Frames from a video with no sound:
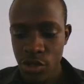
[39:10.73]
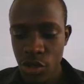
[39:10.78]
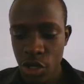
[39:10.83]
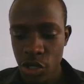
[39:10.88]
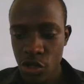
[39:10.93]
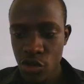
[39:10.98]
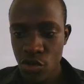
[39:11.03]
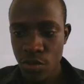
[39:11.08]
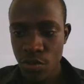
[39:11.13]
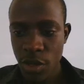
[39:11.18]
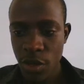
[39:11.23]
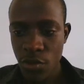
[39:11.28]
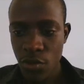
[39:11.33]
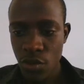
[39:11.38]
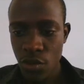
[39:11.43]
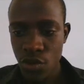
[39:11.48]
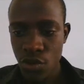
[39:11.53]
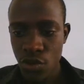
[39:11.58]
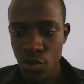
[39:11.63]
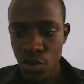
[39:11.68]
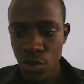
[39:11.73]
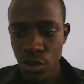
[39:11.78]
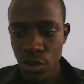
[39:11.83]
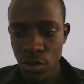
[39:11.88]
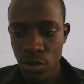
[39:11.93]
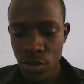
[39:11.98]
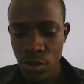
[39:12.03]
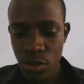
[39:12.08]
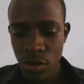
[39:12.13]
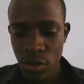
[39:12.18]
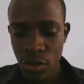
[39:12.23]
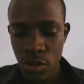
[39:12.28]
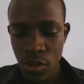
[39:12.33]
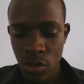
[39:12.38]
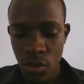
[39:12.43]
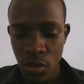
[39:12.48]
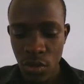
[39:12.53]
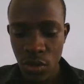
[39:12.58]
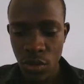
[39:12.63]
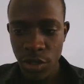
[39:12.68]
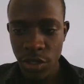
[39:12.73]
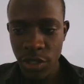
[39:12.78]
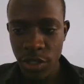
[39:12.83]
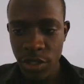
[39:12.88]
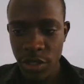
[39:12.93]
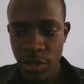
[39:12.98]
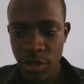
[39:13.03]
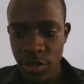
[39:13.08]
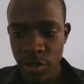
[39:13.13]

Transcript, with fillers: going to be equal to on